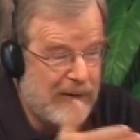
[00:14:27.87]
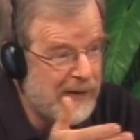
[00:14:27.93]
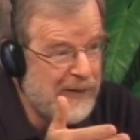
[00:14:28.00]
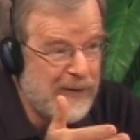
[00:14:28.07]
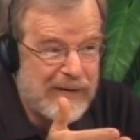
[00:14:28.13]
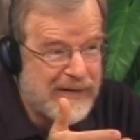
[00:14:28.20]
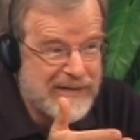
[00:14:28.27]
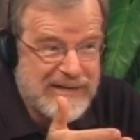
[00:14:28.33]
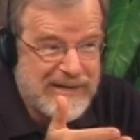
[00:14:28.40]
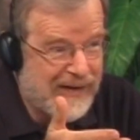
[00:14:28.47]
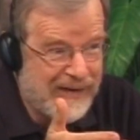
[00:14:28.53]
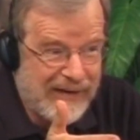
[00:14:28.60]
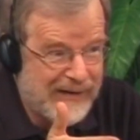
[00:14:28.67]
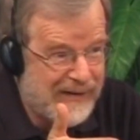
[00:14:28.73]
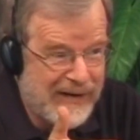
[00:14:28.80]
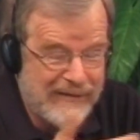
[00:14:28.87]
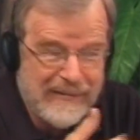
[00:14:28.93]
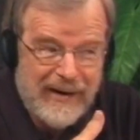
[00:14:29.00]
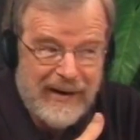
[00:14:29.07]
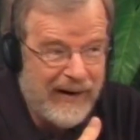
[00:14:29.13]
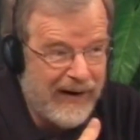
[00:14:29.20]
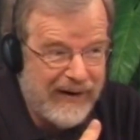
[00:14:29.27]
You didn't say that, Dave.
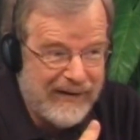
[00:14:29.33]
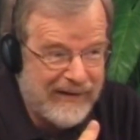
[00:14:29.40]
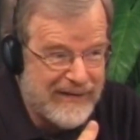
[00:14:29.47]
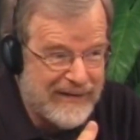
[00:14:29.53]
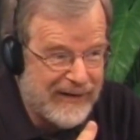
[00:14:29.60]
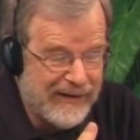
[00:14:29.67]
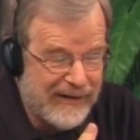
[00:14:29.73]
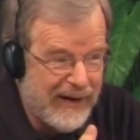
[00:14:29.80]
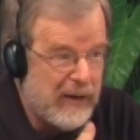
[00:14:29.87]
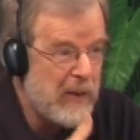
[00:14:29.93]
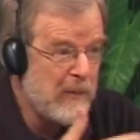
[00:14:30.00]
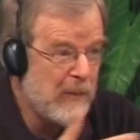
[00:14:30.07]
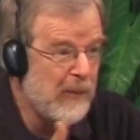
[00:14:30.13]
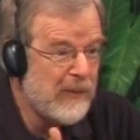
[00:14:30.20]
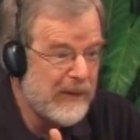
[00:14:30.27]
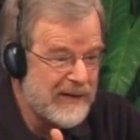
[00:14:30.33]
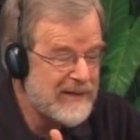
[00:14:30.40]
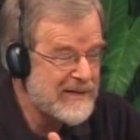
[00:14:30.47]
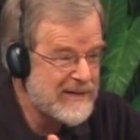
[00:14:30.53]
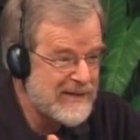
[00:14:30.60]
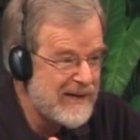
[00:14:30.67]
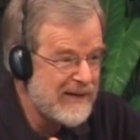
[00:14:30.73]
I didn't say that, but we
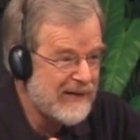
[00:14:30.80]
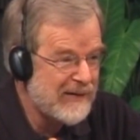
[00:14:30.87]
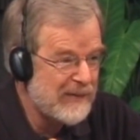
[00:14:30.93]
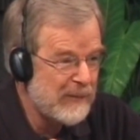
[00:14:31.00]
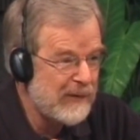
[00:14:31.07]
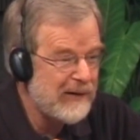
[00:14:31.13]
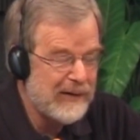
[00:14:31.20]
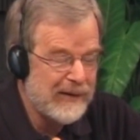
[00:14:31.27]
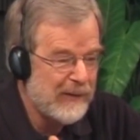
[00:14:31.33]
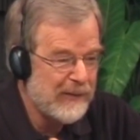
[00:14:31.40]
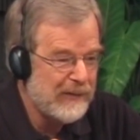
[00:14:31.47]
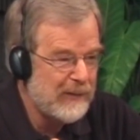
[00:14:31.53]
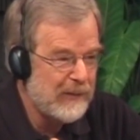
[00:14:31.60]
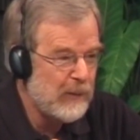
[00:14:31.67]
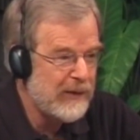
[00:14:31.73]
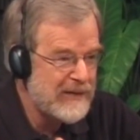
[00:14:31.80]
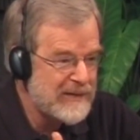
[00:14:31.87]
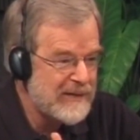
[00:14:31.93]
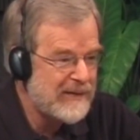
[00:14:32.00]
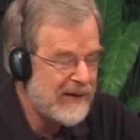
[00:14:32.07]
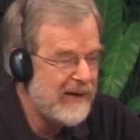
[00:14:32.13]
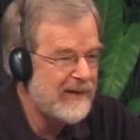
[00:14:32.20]
can see it. What does
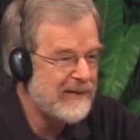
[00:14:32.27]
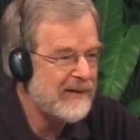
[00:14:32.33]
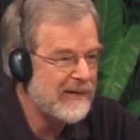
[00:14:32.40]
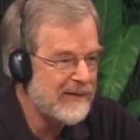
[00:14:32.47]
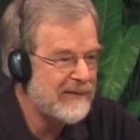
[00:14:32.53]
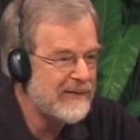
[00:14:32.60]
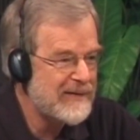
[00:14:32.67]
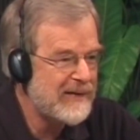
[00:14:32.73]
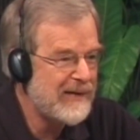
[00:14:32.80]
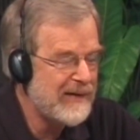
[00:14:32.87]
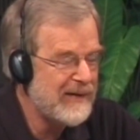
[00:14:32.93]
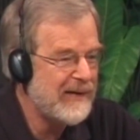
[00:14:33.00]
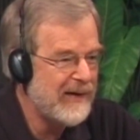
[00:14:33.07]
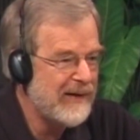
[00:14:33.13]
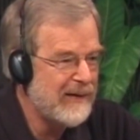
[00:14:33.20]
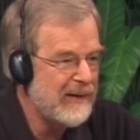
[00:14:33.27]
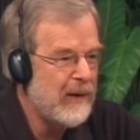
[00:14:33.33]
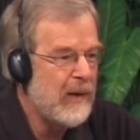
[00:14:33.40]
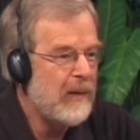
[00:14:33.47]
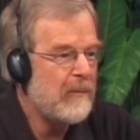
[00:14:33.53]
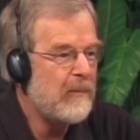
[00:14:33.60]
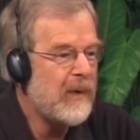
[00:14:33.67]
it take to understand that?
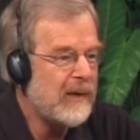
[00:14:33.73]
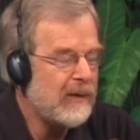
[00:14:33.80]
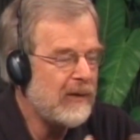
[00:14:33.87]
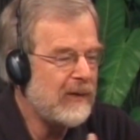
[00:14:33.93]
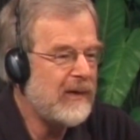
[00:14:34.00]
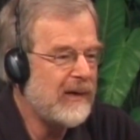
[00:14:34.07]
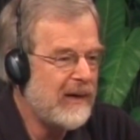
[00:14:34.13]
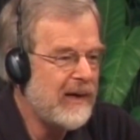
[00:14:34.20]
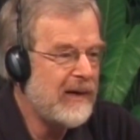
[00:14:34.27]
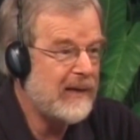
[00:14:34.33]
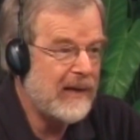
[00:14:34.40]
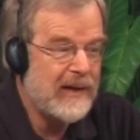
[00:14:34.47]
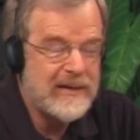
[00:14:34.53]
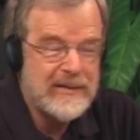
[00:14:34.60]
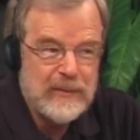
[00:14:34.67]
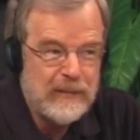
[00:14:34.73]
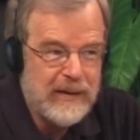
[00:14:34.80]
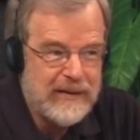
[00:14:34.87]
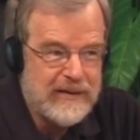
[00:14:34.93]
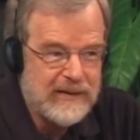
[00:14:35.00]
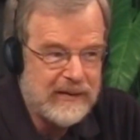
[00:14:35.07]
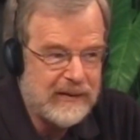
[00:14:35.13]
By looking at, as you
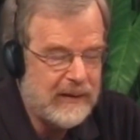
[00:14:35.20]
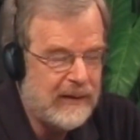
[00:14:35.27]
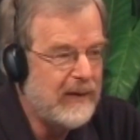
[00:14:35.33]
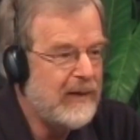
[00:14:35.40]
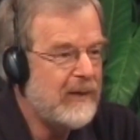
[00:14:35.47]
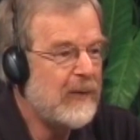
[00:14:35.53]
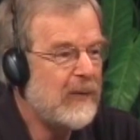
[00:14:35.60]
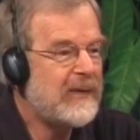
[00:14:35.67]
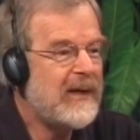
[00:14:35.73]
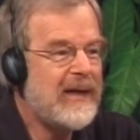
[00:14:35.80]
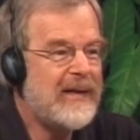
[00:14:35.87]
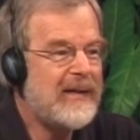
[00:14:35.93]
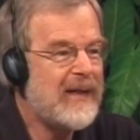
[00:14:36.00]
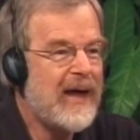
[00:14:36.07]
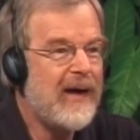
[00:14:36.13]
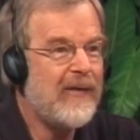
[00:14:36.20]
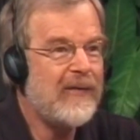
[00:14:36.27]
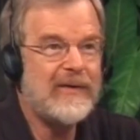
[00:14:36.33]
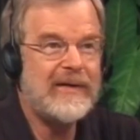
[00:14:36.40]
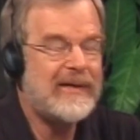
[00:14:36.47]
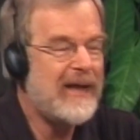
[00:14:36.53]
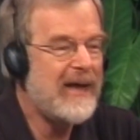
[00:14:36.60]
mentioned, there are
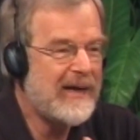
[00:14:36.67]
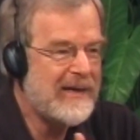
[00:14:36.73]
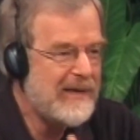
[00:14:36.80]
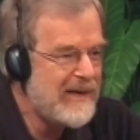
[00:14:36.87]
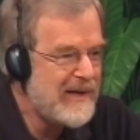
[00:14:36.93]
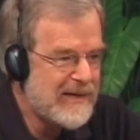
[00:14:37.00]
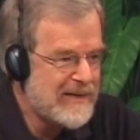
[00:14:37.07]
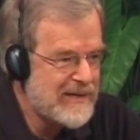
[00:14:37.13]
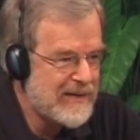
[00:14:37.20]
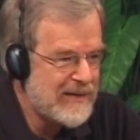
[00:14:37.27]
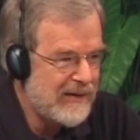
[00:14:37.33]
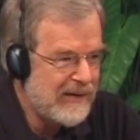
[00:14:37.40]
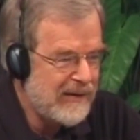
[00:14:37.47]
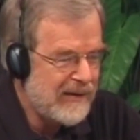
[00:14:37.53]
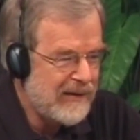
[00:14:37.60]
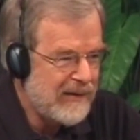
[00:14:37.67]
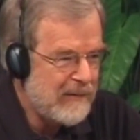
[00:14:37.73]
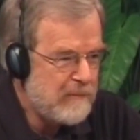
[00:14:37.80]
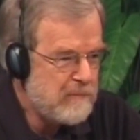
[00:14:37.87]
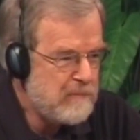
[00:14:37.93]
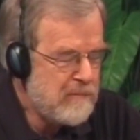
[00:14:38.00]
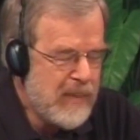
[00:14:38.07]
10,000 techniques.
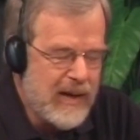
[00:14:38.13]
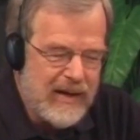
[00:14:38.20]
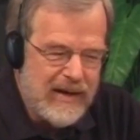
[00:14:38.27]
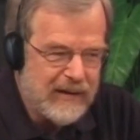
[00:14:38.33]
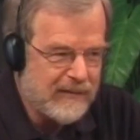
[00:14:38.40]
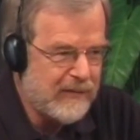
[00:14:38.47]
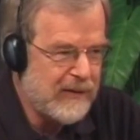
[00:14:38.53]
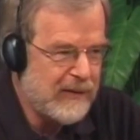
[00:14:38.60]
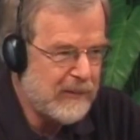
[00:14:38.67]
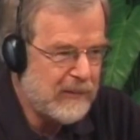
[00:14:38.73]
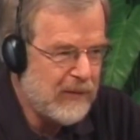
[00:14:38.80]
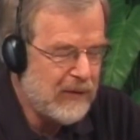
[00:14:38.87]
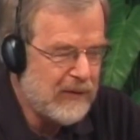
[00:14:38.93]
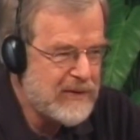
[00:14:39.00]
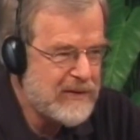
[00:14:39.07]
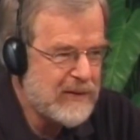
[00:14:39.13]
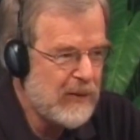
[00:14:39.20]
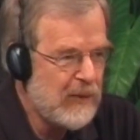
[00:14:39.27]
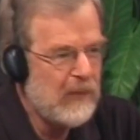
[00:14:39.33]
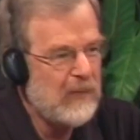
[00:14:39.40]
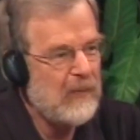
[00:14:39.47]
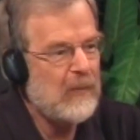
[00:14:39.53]
Many of them are
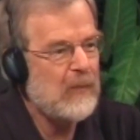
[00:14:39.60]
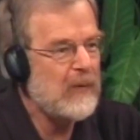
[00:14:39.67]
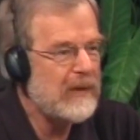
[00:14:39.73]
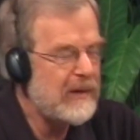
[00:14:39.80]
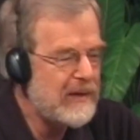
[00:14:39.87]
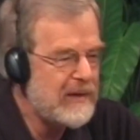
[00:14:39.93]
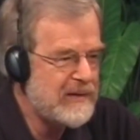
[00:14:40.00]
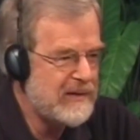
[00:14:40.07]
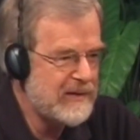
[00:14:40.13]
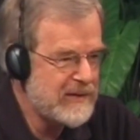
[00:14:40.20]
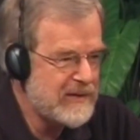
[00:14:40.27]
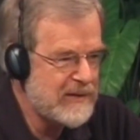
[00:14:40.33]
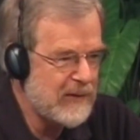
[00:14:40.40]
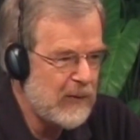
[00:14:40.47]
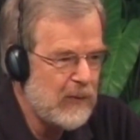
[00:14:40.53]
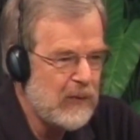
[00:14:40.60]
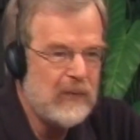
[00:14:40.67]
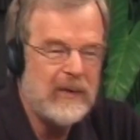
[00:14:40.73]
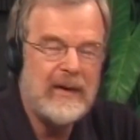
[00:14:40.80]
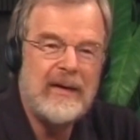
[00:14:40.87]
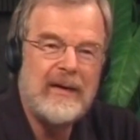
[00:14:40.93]
so religious, so